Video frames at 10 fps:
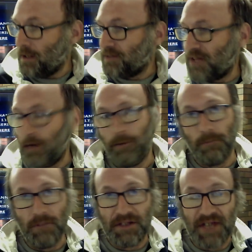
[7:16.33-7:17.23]
So
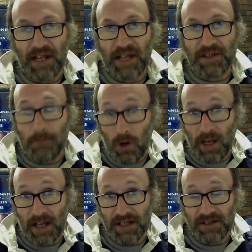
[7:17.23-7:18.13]
let's head out to
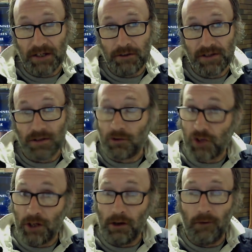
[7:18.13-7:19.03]
my 80 series and I'll
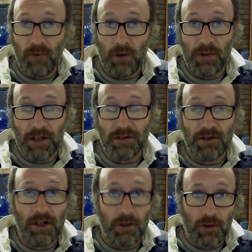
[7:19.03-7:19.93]
show you a few things
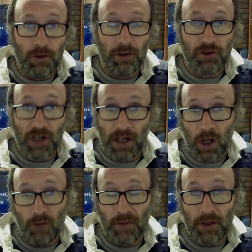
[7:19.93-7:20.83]
that you can do to check
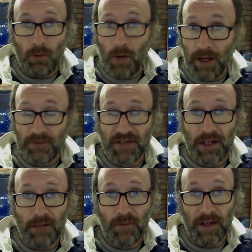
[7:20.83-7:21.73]
over your
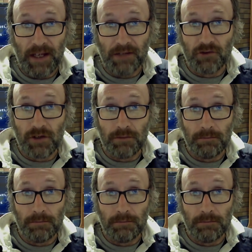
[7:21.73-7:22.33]
1FZ-FE engine.